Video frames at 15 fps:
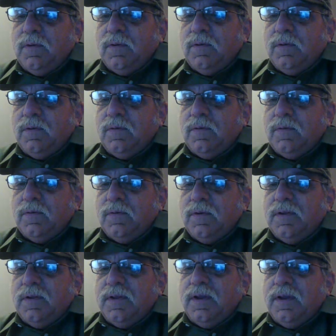There you
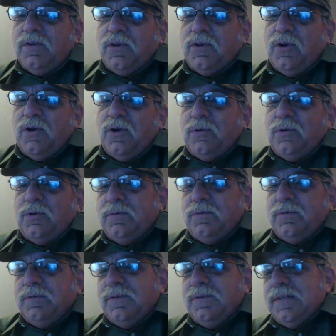go.
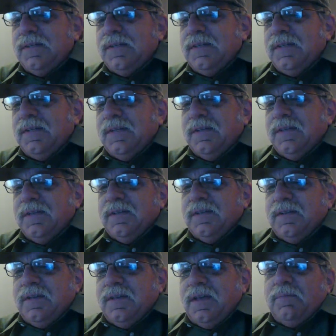Yep.
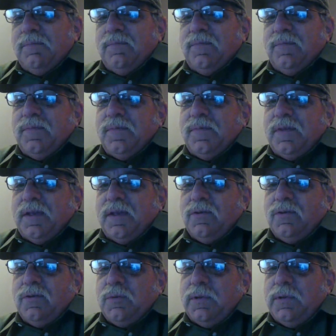That used to be on the
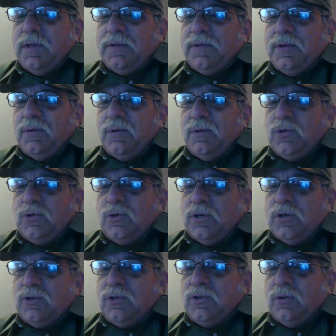old cheer, so something
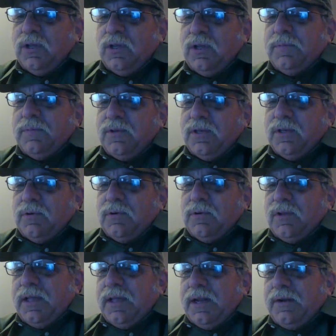similar to that. I don't remember the
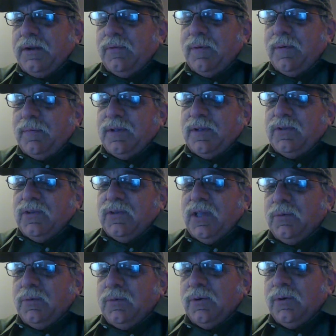exact words.
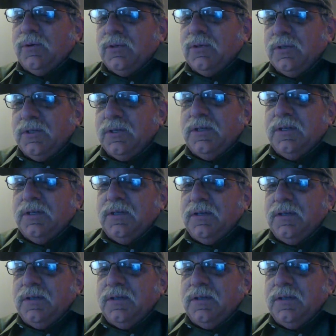Yep.